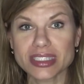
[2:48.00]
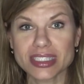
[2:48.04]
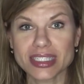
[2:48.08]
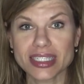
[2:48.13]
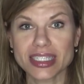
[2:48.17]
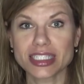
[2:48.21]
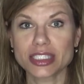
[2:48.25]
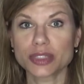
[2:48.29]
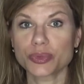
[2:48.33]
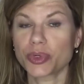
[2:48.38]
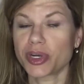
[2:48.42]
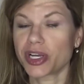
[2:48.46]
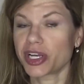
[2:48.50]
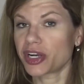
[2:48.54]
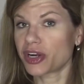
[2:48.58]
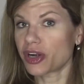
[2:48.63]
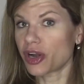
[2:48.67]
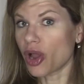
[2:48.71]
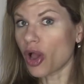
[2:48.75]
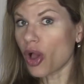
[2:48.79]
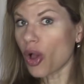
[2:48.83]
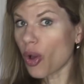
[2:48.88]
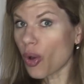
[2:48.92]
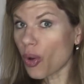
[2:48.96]
disease where
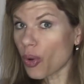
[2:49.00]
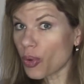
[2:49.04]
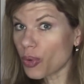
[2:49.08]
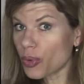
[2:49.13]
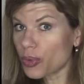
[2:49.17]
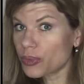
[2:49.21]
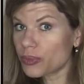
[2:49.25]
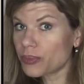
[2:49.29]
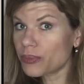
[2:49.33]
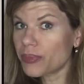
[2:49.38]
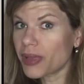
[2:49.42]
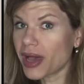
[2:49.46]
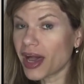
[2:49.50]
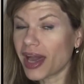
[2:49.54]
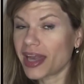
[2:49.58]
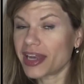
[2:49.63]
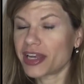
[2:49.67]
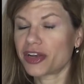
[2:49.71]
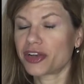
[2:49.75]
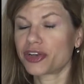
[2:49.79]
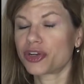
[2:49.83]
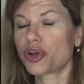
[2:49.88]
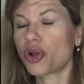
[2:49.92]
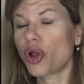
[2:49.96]
your own
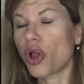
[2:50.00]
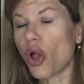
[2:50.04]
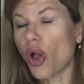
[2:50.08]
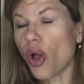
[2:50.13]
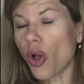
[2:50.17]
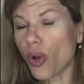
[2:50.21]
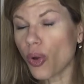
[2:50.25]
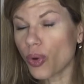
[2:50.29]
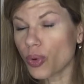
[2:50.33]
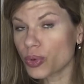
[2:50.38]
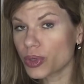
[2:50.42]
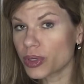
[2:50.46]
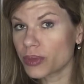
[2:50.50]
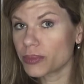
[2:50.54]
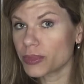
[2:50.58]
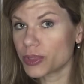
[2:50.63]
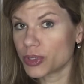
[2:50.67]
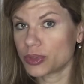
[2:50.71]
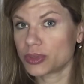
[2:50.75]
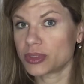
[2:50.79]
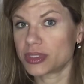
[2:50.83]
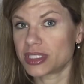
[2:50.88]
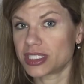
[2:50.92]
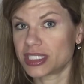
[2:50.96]
body or your own
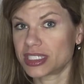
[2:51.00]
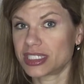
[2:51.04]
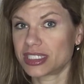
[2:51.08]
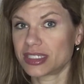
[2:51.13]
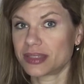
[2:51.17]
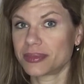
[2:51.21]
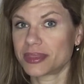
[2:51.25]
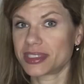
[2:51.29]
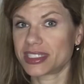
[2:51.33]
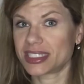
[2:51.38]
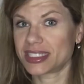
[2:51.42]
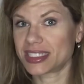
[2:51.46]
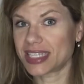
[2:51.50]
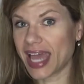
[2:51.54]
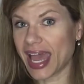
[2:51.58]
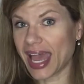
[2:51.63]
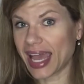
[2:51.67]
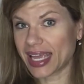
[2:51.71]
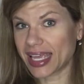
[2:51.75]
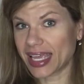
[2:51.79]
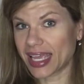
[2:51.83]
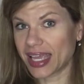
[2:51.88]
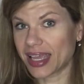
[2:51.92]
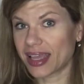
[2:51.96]
immune system is
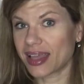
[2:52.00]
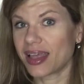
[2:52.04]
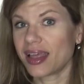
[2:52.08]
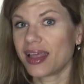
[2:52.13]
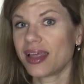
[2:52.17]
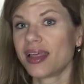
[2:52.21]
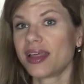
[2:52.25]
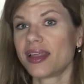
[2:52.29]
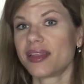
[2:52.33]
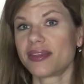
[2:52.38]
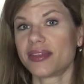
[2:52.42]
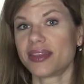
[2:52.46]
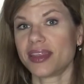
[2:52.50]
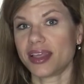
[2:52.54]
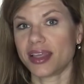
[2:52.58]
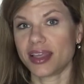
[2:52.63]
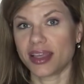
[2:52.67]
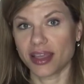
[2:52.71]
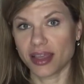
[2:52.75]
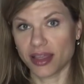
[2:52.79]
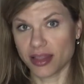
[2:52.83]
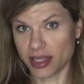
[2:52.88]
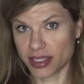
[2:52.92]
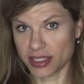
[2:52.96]
attacking
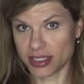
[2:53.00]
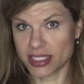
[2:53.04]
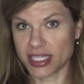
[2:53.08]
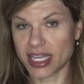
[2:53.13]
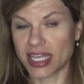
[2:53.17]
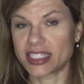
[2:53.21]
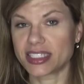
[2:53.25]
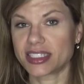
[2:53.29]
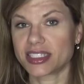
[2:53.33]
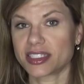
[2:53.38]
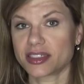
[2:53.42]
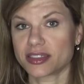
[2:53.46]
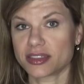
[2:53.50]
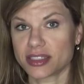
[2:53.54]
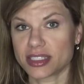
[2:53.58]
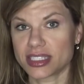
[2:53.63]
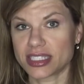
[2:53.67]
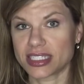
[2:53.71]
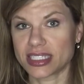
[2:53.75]
the intestinal